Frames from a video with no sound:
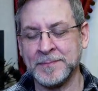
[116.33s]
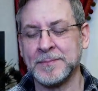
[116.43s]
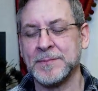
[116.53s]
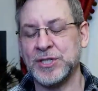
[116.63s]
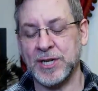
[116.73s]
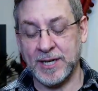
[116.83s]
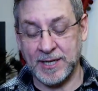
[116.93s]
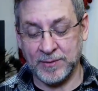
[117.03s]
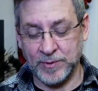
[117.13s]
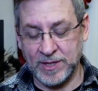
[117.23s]
Checking
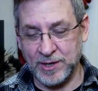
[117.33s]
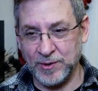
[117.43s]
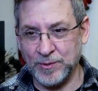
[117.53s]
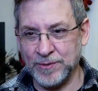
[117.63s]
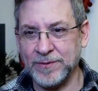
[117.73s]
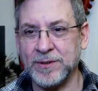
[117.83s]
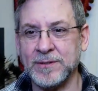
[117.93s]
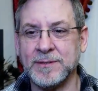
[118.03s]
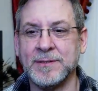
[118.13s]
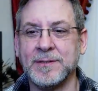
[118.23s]
in with the
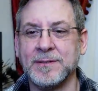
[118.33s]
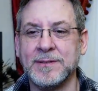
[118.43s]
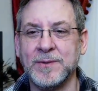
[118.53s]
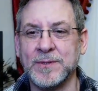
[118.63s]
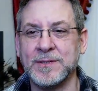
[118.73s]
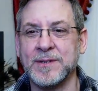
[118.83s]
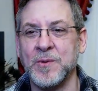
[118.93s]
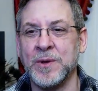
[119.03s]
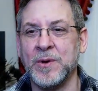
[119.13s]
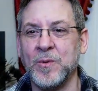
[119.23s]
universe, see what's
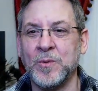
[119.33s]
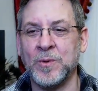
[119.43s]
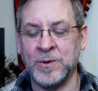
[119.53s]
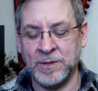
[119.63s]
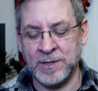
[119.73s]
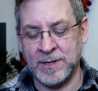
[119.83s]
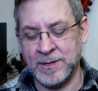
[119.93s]
going on.